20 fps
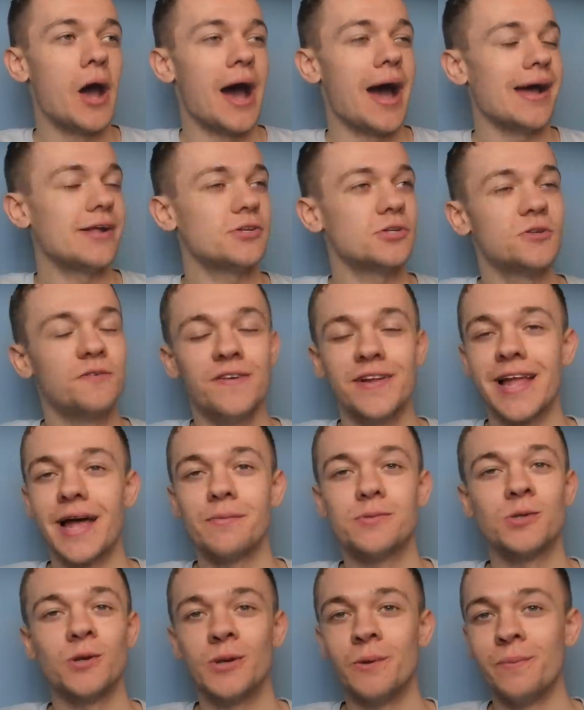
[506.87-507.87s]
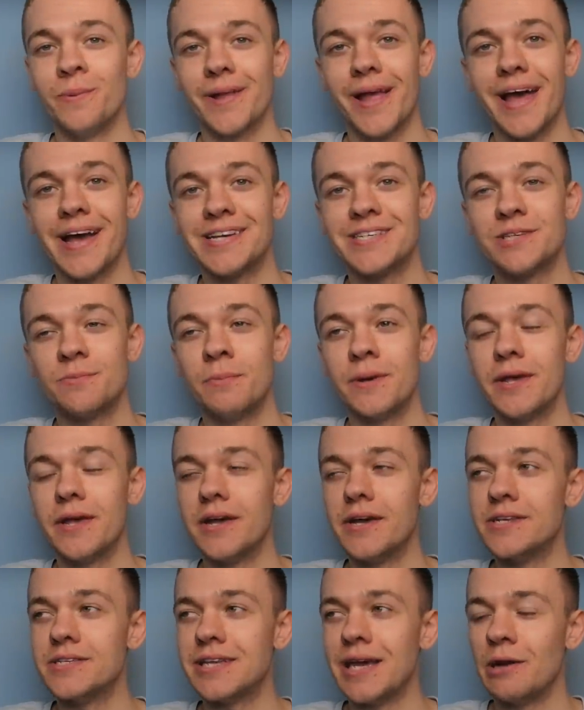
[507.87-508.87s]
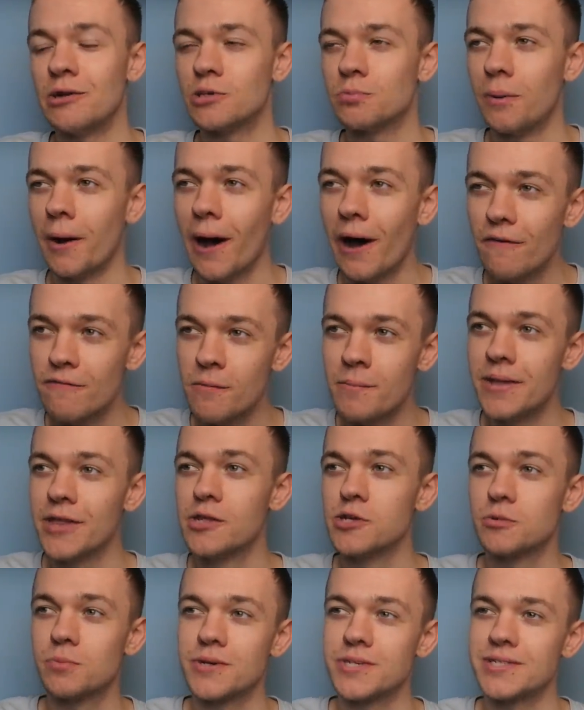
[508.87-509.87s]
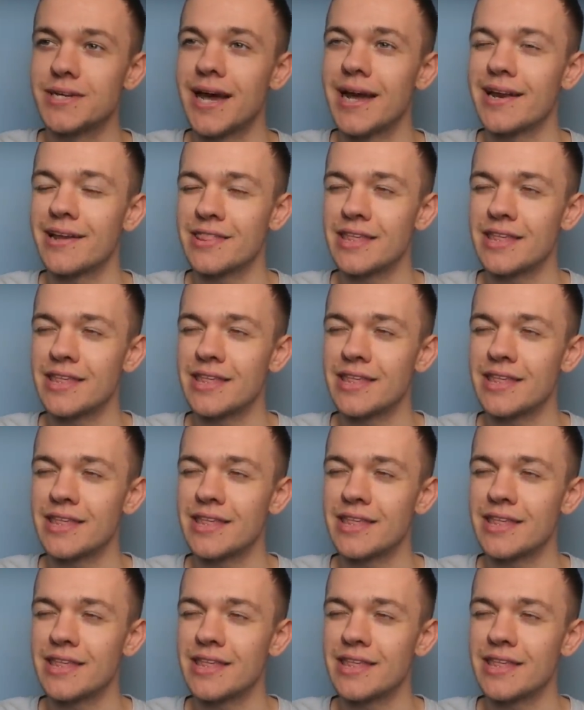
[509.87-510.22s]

I just feel absolutely blessed, because he was part of a Middlesbrough side,